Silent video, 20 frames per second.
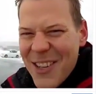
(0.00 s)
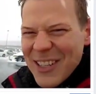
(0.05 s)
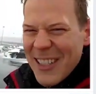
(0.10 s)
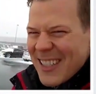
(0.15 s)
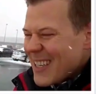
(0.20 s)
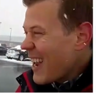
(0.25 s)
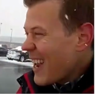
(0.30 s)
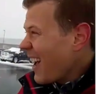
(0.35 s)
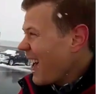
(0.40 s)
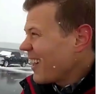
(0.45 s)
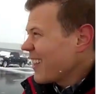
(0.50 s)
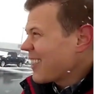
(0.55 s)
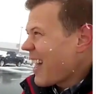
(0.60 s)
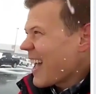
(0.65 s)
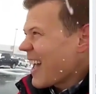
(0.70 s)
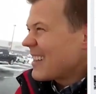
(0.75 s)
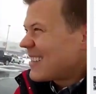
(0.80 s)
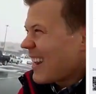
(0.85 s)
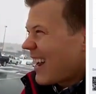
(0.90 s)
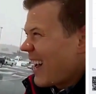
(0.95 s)
you can tell
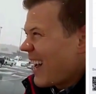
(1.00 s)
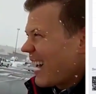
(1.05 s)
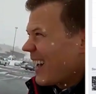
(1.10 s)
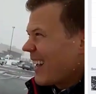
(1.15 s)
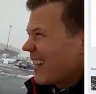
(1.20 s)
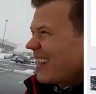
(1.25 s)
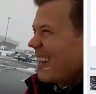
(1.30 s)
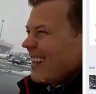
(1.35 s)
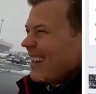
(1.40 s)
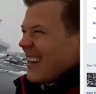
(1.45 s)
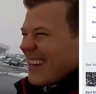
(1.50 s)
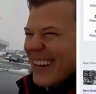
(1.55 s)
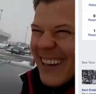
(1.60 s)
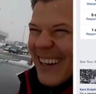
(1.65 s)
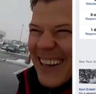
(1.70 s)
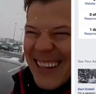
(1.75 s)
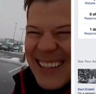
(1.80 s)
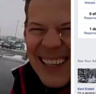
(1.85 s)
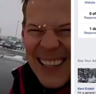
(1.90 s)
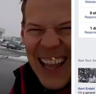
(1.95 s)
that. Uh,
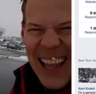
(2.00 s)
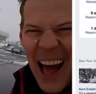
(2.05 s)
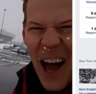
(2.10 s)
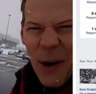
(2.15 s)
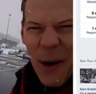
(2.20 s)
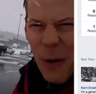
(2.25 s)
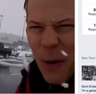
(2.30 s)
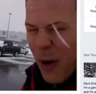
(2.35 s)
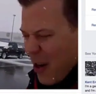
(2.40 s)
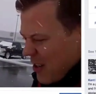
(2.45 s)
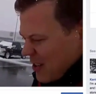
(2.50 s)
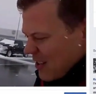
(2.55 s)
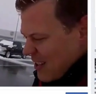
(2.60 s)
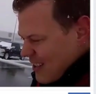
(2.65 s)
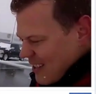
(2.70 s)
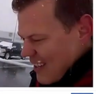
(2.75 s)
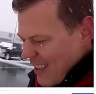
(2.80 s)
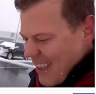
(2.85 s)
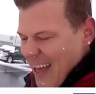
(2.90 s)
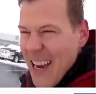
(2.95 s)
it's a lot worse
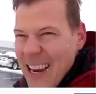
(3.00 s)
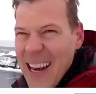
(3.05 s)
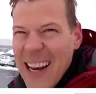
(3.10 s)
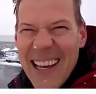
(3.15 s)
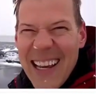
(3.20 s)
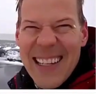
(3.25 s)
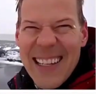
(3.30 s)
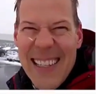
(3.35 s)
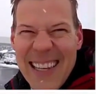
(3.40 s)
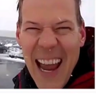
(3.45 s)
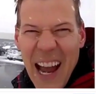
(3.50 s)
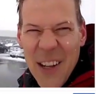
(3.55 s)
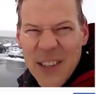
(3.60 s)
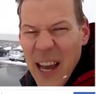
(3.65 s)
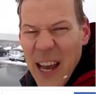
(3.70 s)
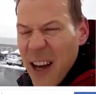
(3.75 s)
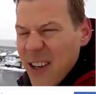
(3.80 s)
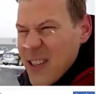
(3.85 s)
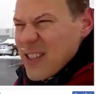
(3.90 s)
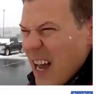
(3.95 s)
than it is
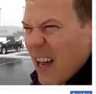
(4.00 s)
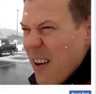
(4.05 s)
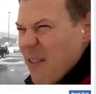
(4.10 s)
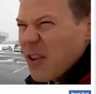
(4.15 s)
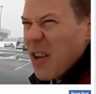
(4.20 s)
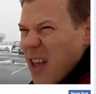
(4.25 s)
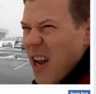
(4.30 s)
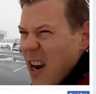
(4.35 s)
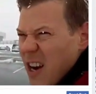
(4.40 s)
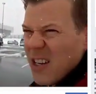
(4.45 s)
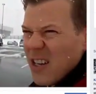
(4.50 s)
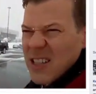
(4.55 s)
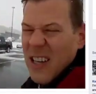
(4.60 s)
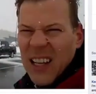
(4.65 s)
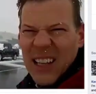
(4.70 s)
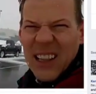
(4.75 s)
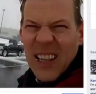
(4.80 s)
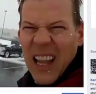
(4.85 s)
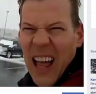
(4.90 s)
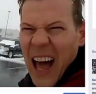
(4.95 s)
downtown Denver. There is
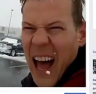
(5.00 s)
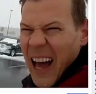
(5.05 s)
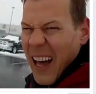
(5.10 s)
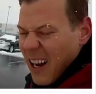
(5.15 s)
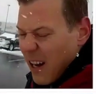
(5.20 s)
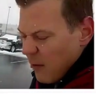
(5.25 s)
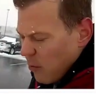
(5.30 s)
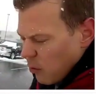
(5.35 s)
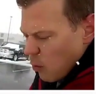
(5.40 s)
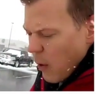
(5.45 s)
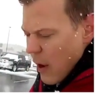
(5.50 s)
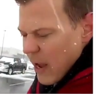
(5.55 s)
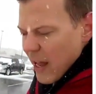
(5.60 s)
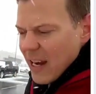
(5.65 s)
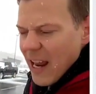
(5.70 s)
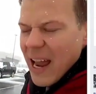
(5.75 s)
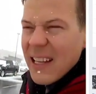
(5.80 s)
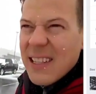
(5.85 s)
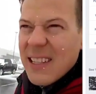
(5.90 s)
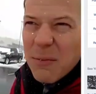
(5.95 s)
a lot of
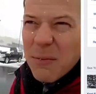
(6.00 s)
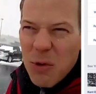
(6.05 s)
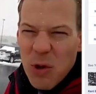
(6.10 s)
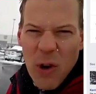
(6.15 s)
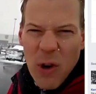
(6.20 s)
wind and some